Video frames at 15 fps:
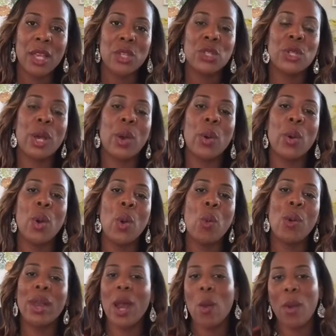So
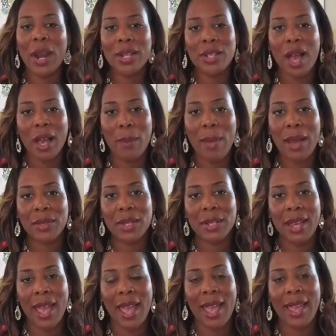what I want to talk about
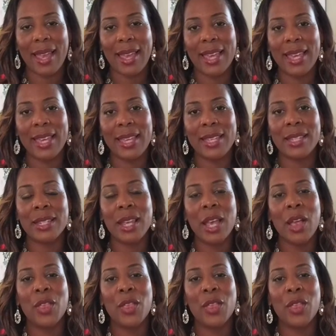today is